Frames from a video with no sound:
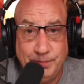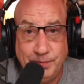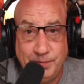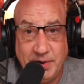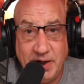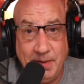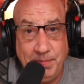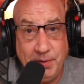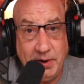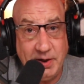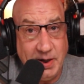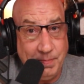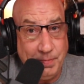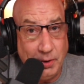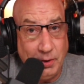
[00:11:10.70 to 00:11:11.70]
keep
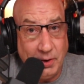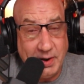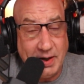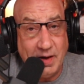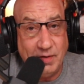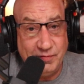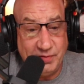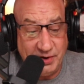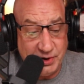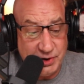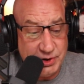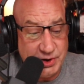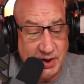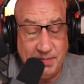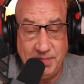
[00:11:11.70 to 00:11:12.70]
a lookout for this
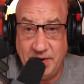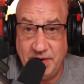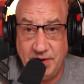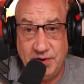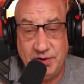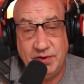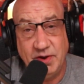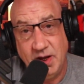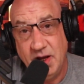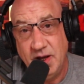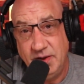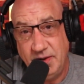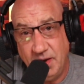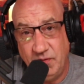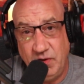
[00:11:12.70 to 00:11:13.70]
shit, because
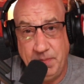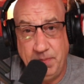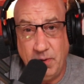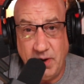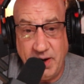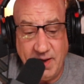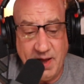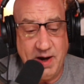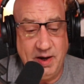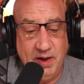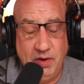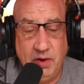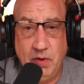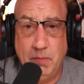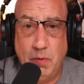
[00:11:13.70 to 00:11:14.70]
they'll report on it a
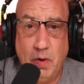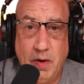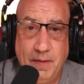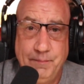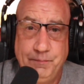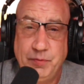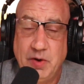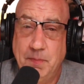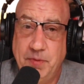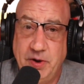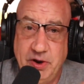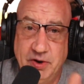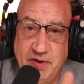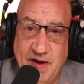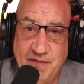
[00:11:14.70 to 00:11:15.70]
little more, but
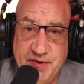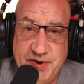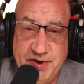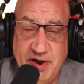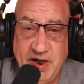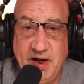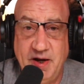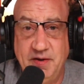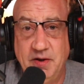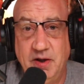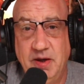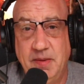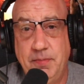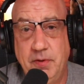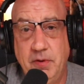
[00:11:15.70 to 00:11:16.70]
you'll never see it in the
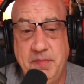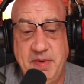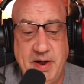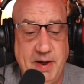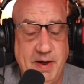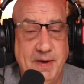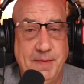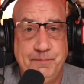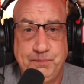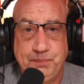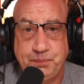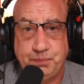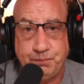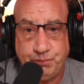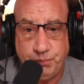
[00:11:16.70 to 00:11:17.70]
liberal media.
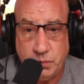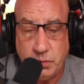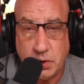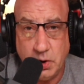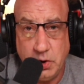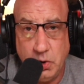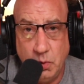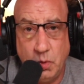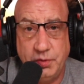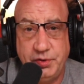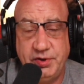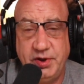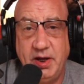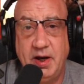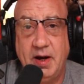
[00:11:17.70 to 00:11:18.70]
You won't
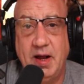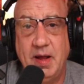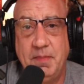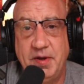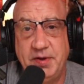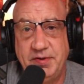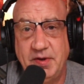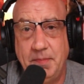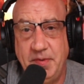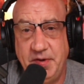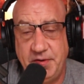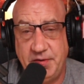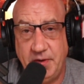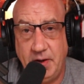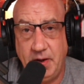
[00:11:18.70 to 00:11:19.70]
see it on
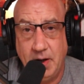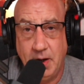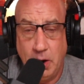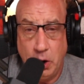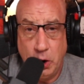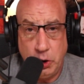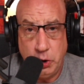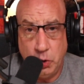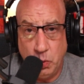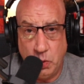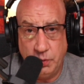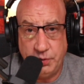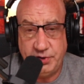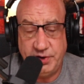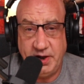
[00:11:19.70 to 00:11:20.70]
MSNBC. You
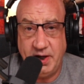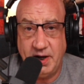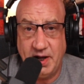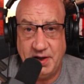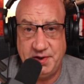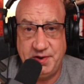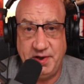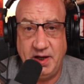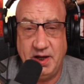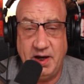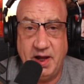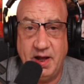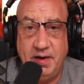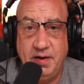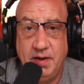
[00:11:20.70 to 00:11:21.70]
won't see it on
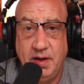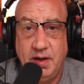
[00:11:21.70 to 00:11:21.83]
CNN.